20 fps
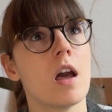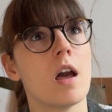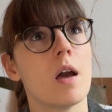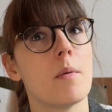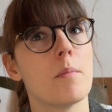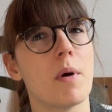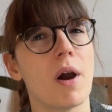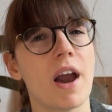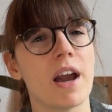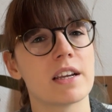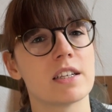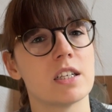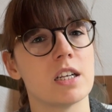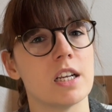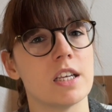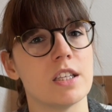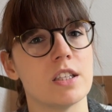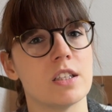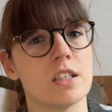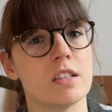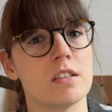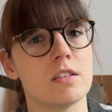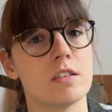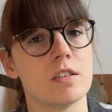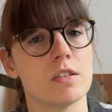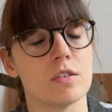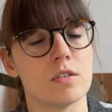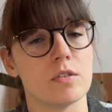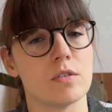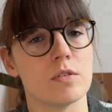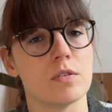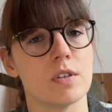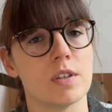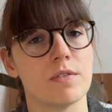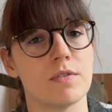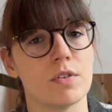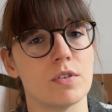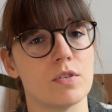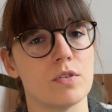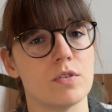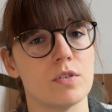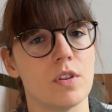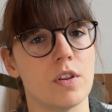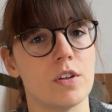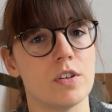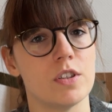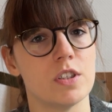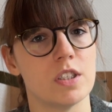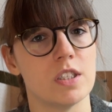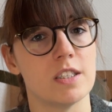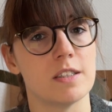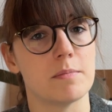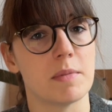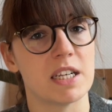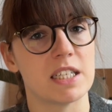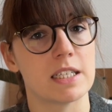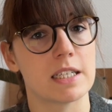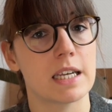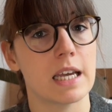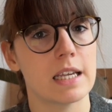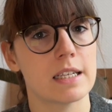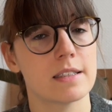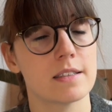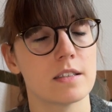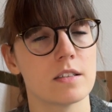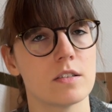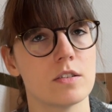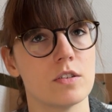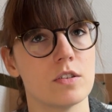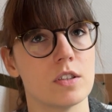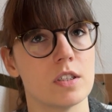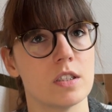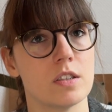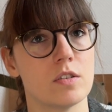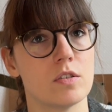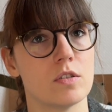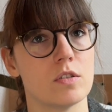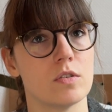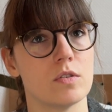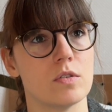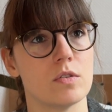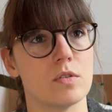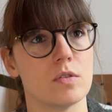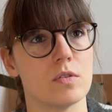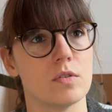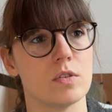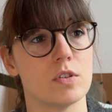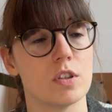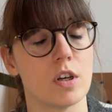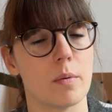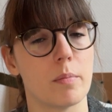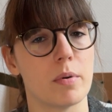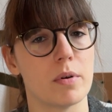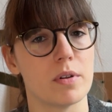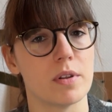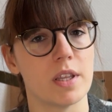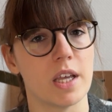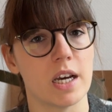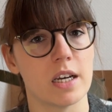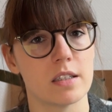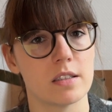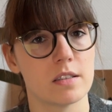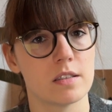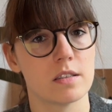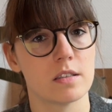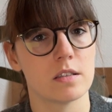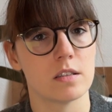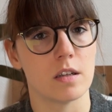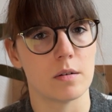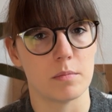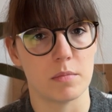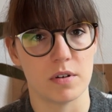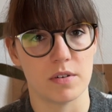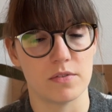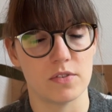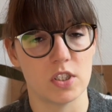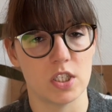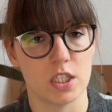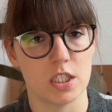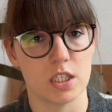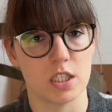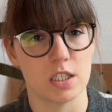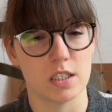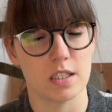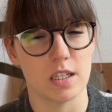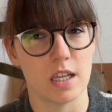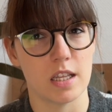But actually you need to, if you do the Judy's Magic cast on, you need to double that number of stitches.